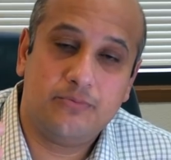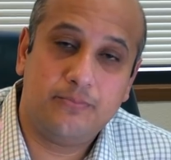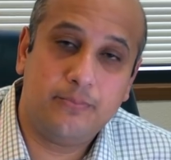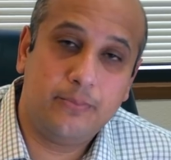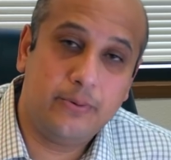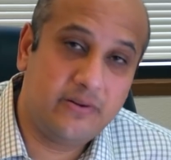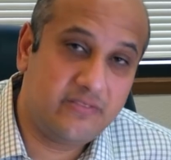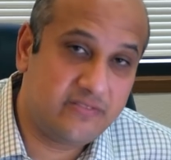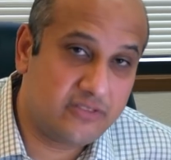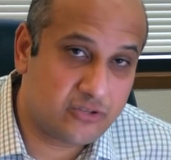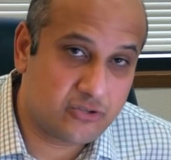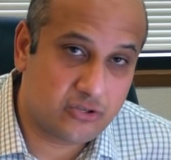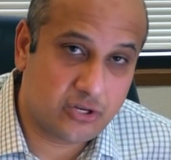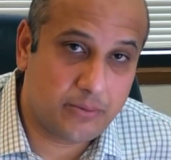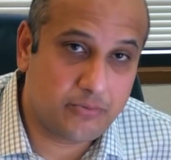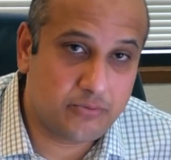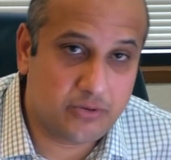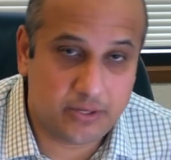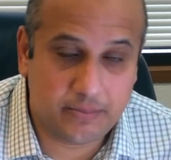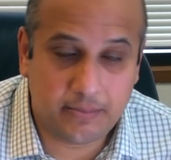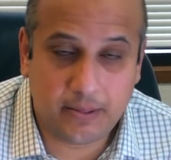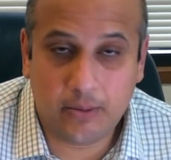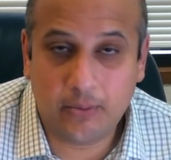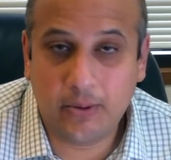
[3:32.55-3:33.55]
brief
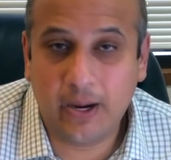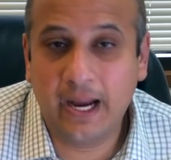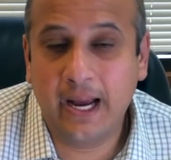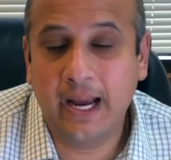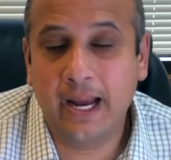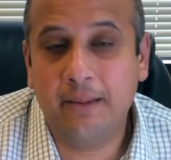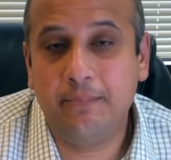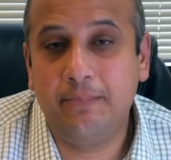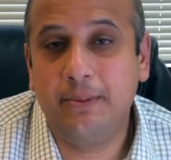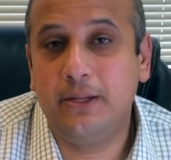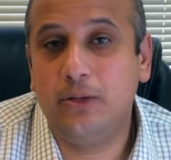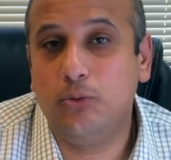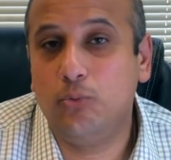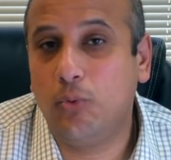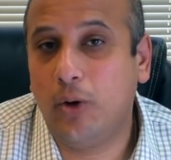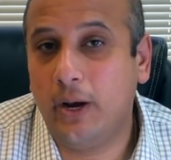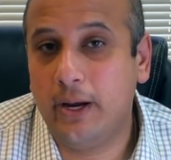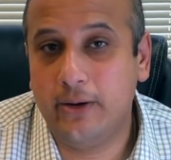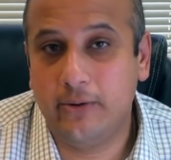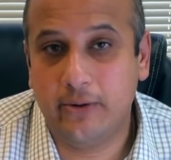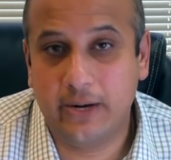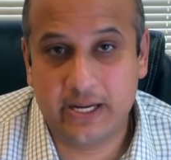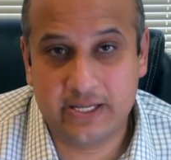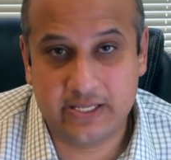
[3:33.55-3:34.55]
description about what happened,
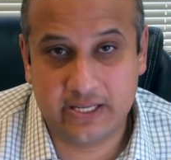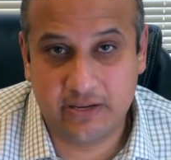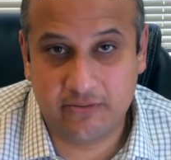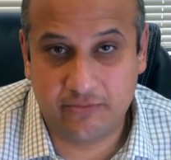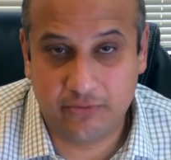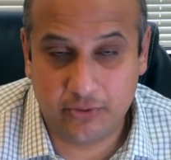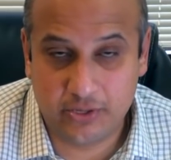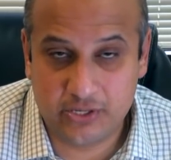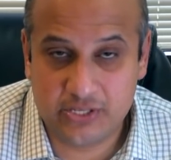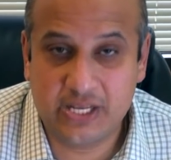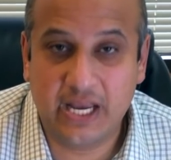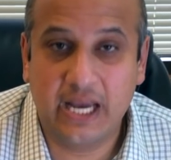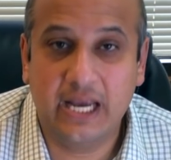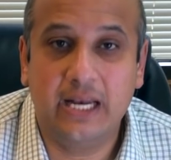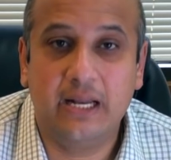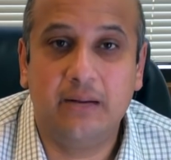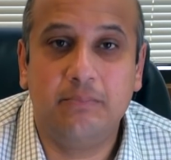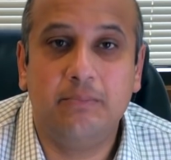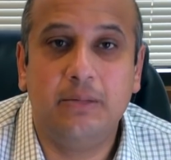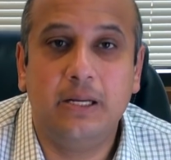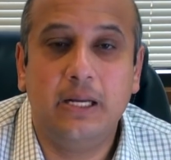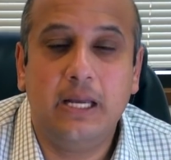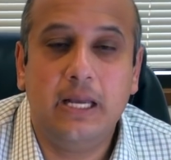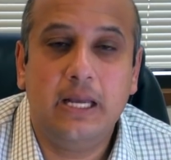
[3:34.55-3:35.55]
why you're asking for
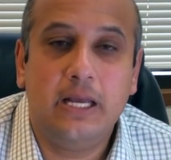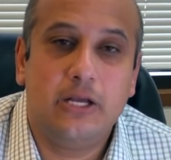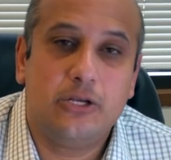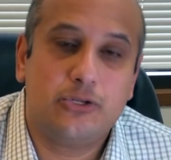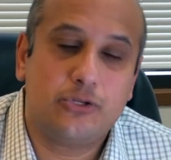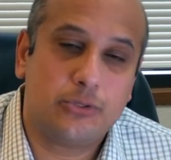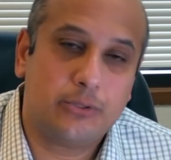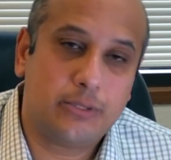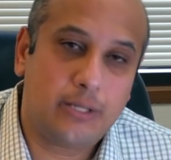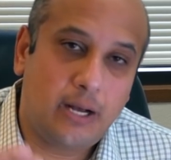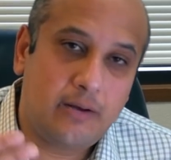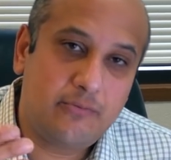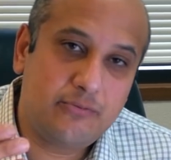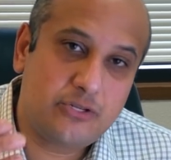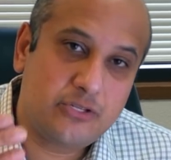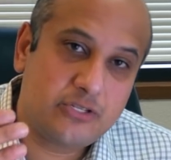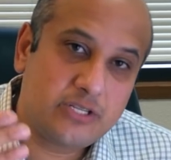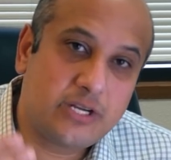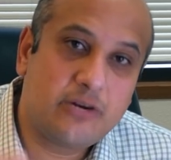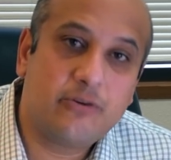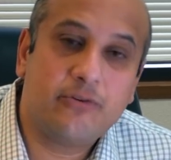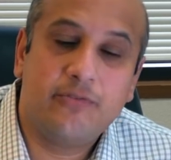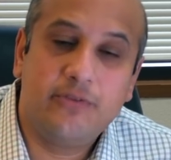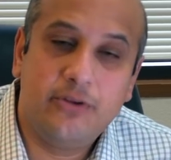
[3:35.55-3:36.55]
asylum. So the officer is
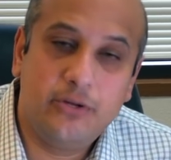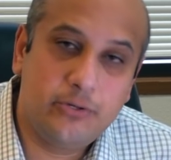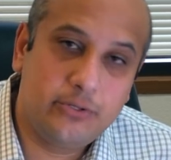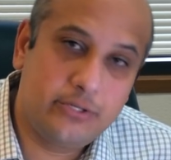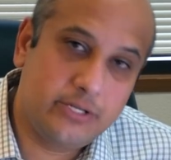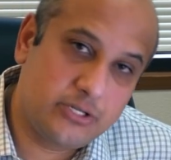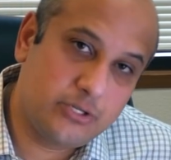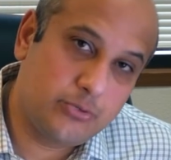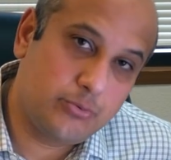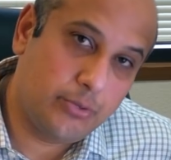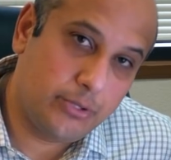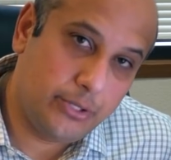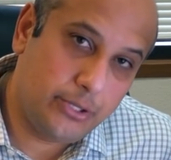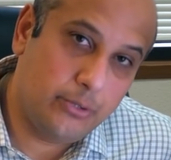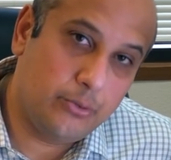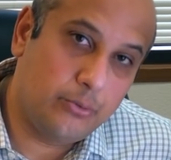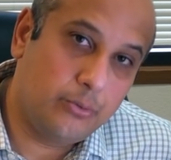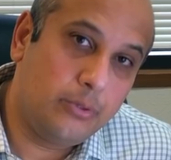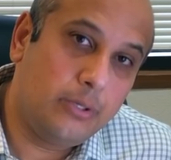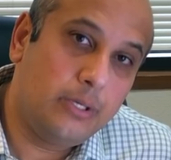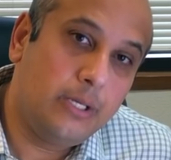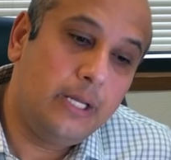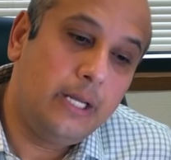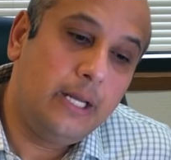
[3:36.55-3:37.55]
going to review this with you.